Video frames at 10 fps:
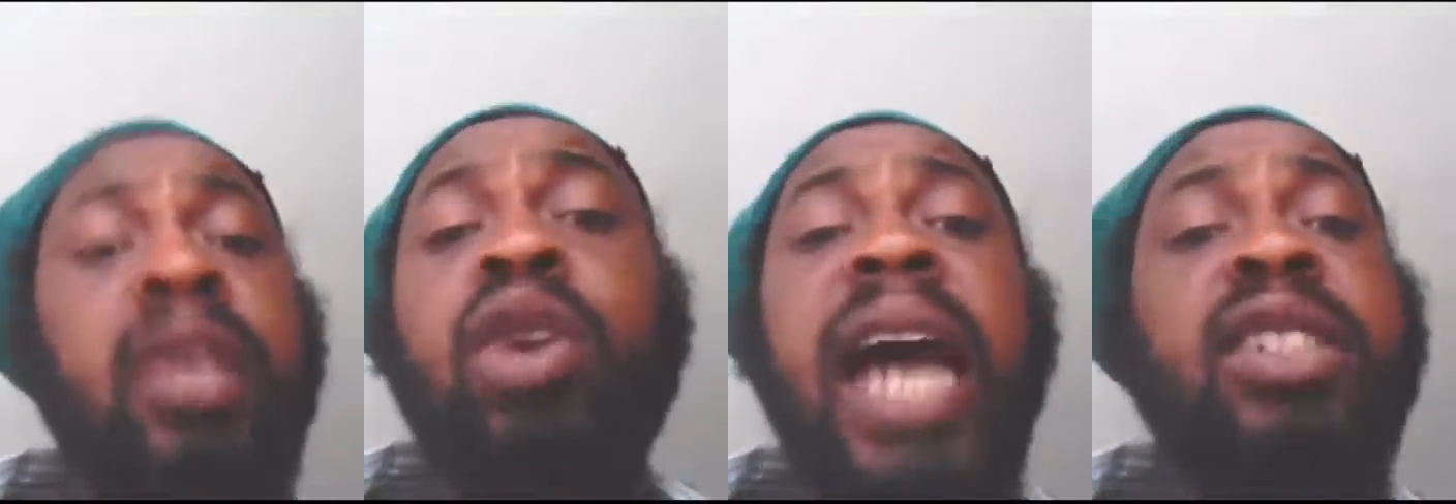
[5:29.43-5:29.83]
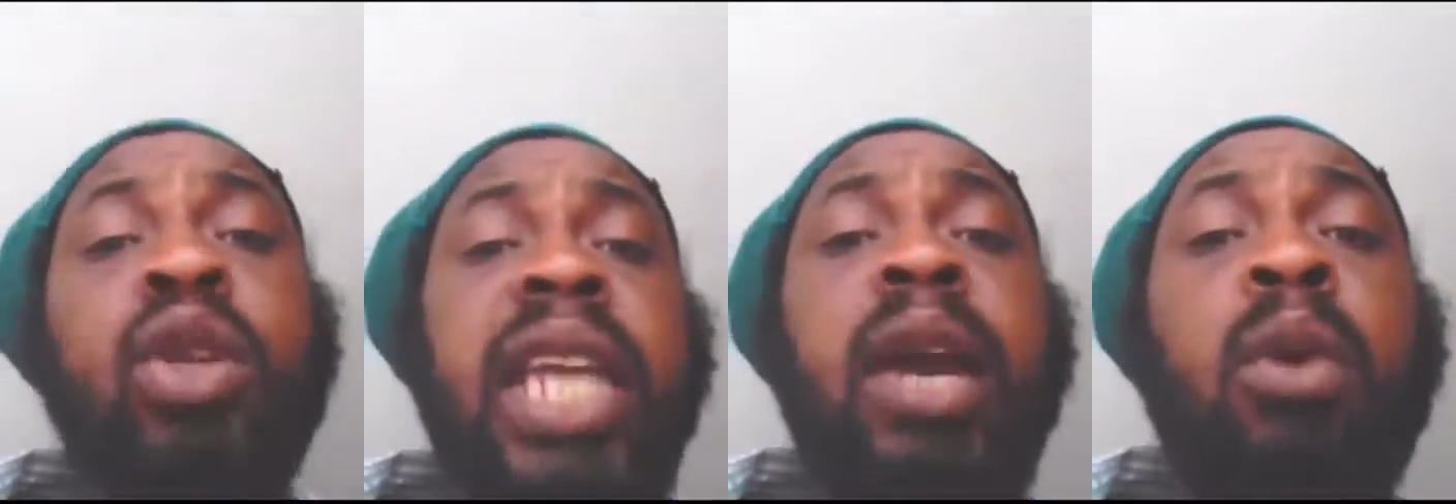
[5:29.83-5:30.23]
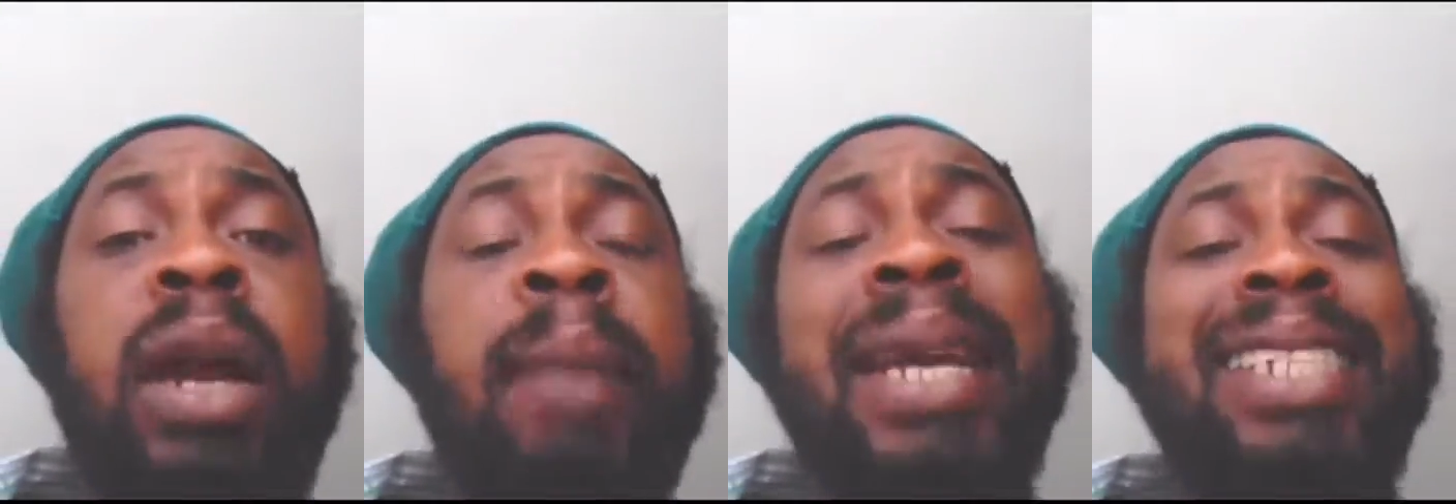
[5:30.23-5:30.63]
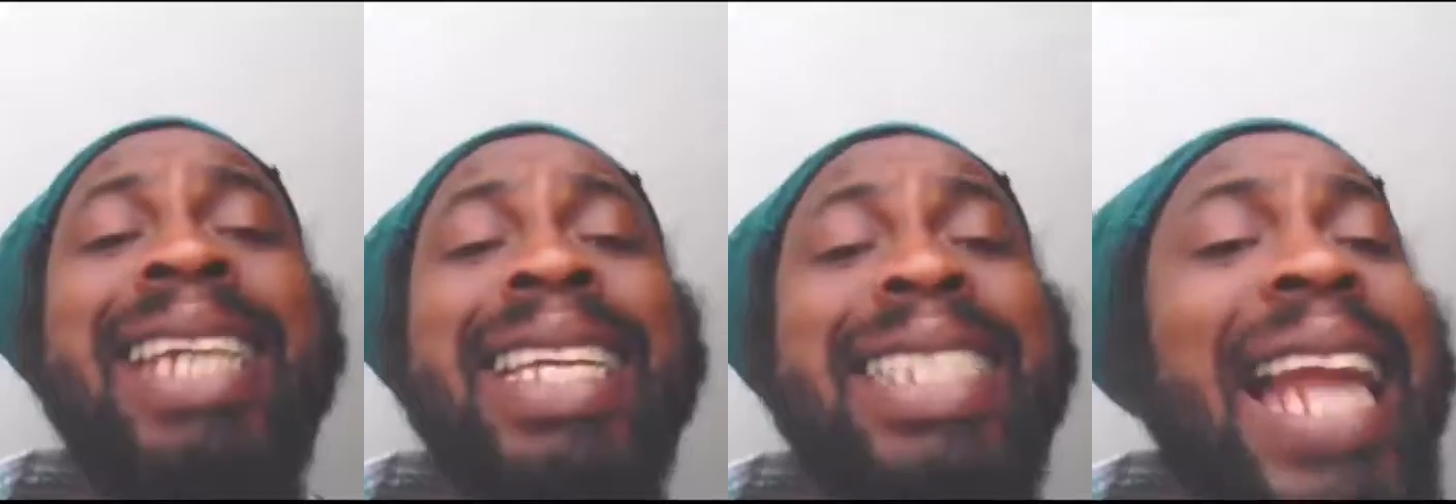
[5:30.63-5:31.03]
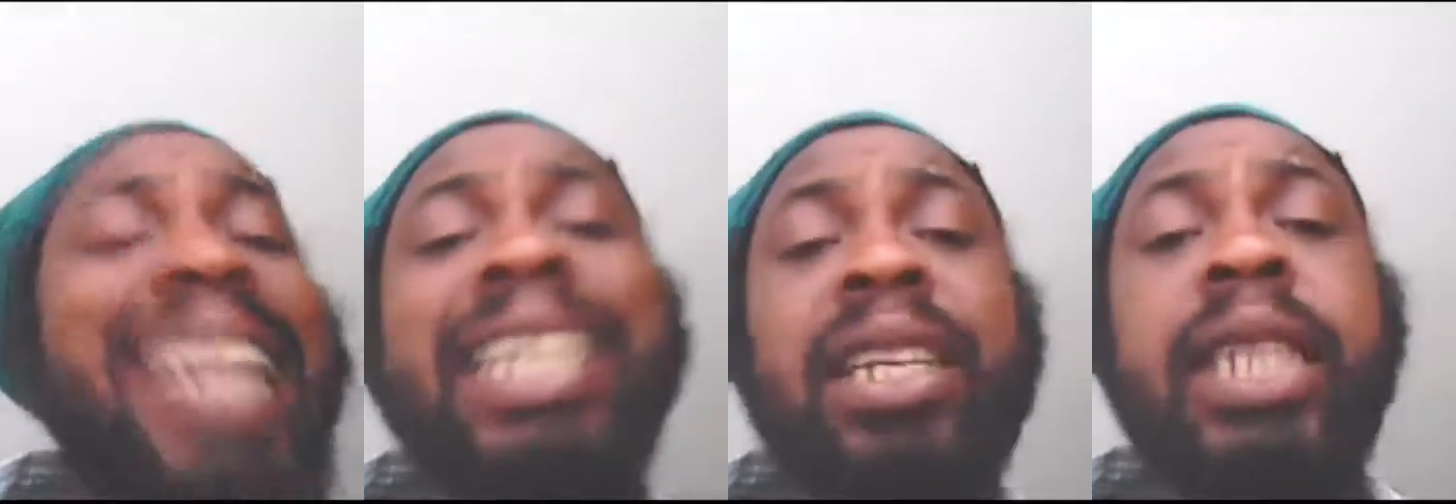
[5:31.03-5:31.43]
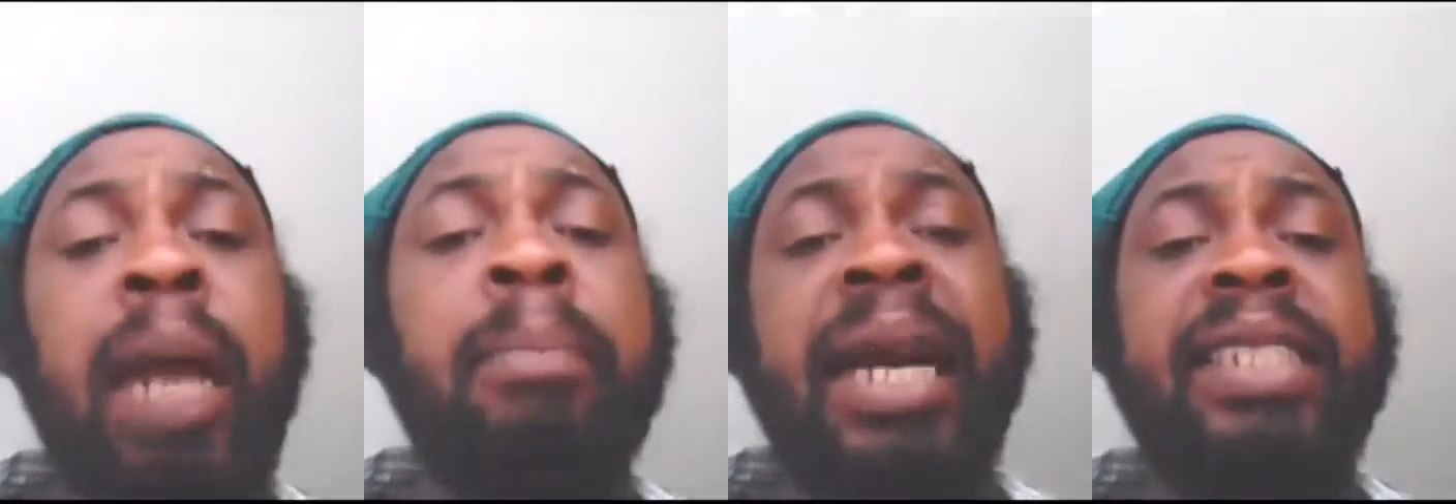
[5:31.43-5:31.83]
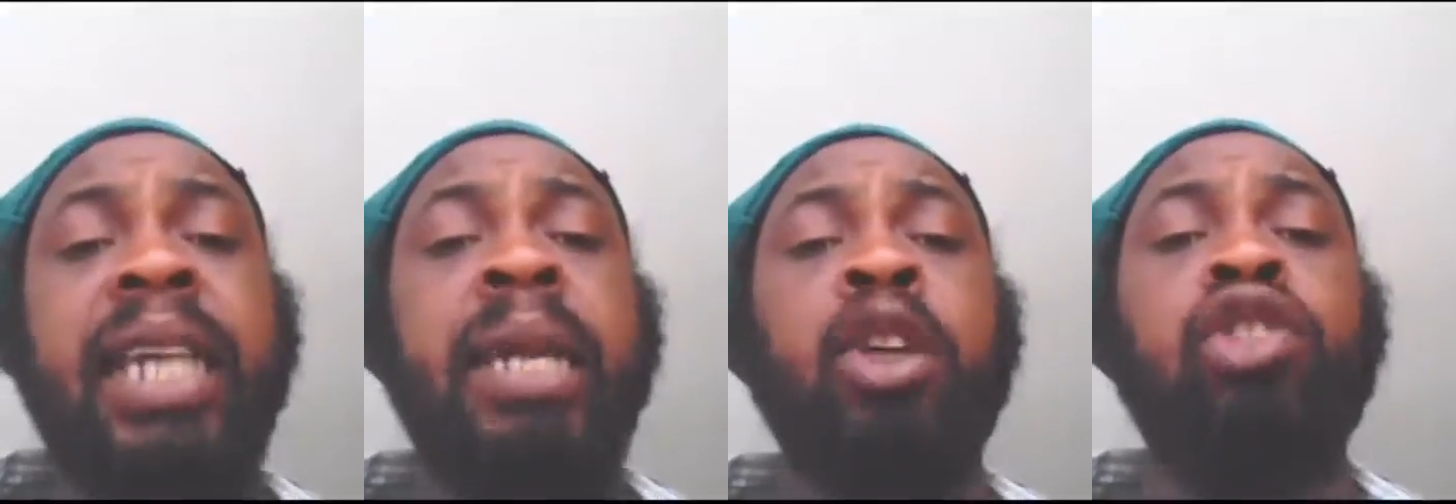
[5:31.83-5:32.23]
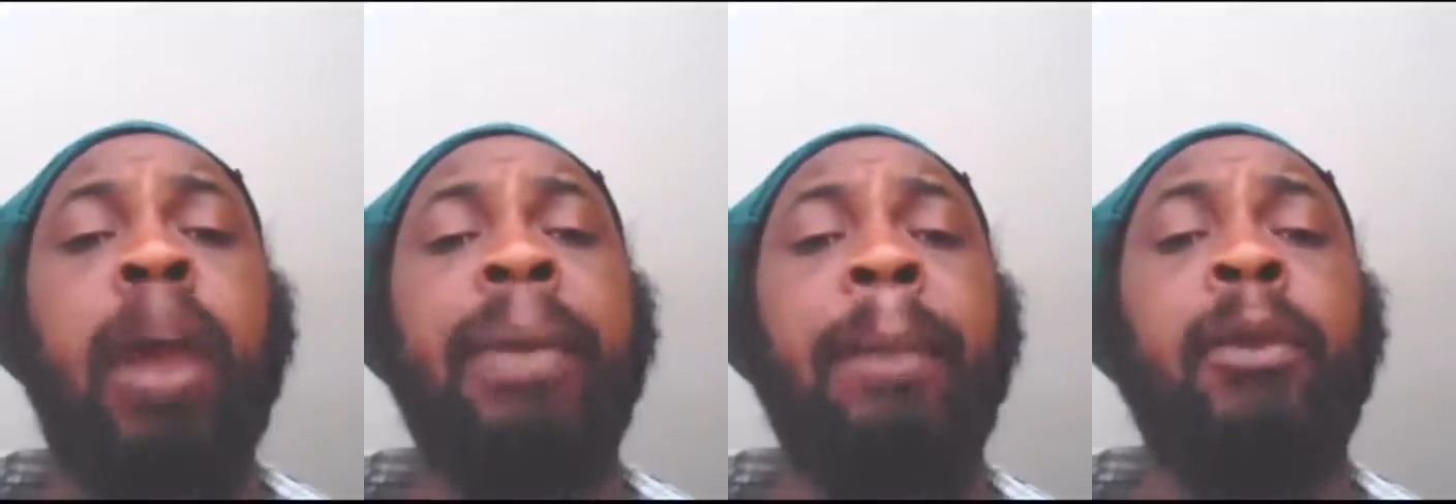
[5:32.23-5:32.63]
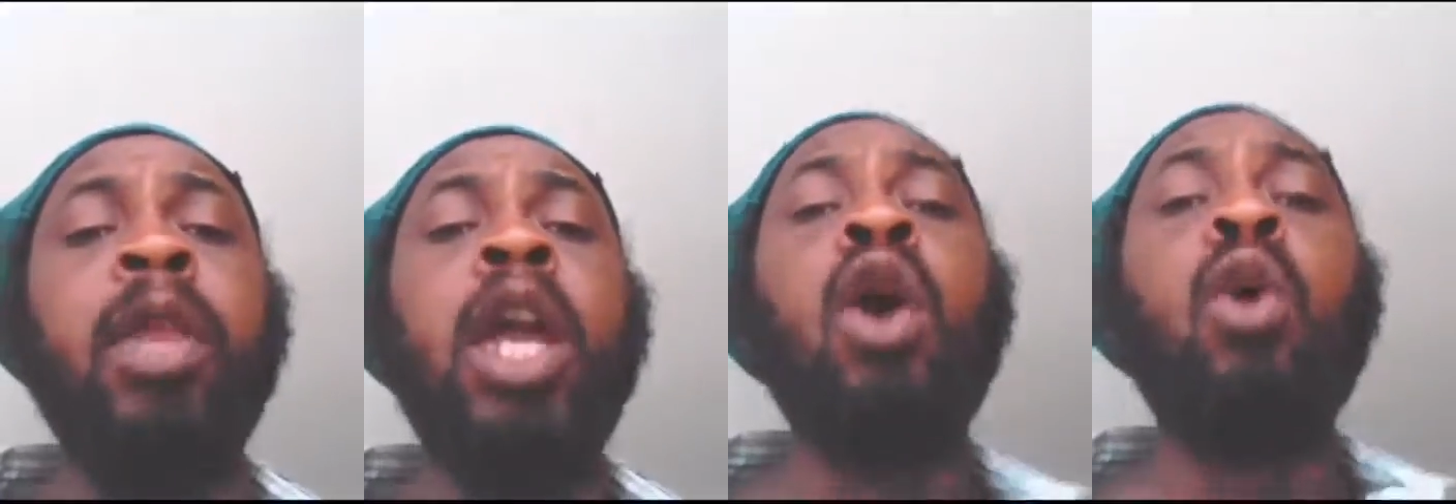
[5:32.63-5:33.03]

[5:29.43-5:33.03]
you guys don't take what am I saying, this last little thing am I saying, Montserrat people.